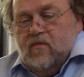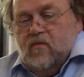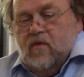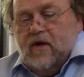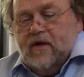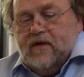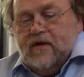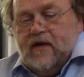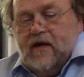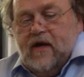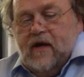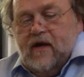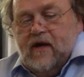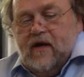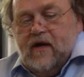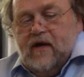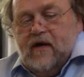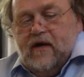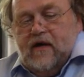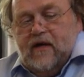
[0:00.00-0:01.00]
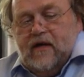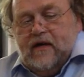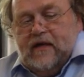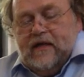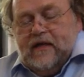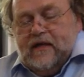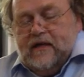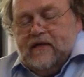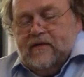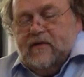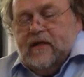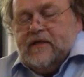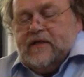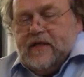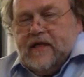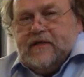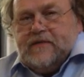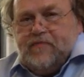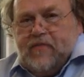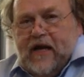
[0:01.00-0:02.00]
One,
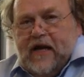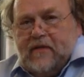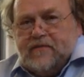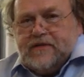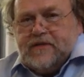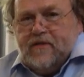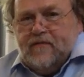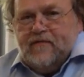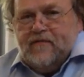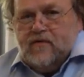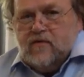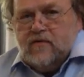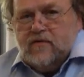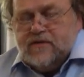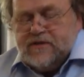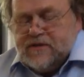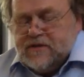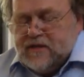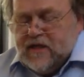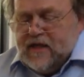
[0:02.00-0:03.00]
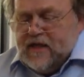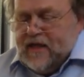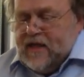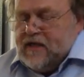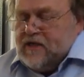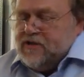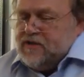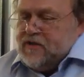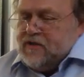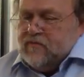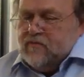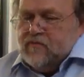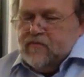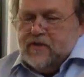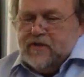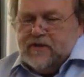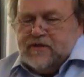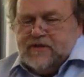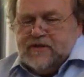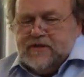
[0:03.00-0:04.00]
it's perhaps a false connection,
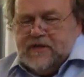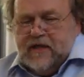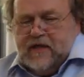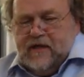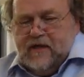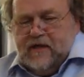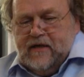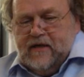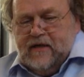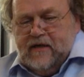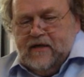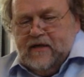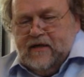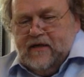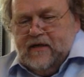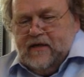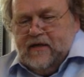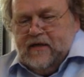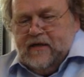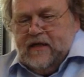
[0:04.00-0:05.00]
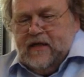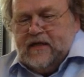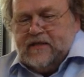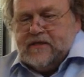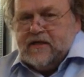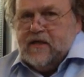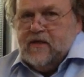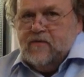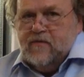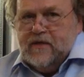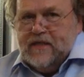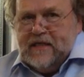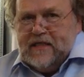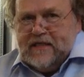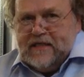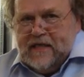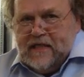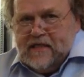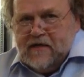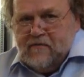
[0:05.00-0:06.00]
but let's go with
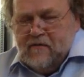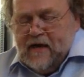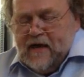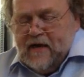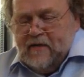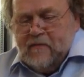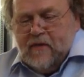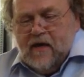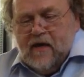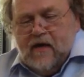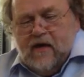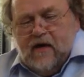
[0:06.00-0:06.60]
it anyway.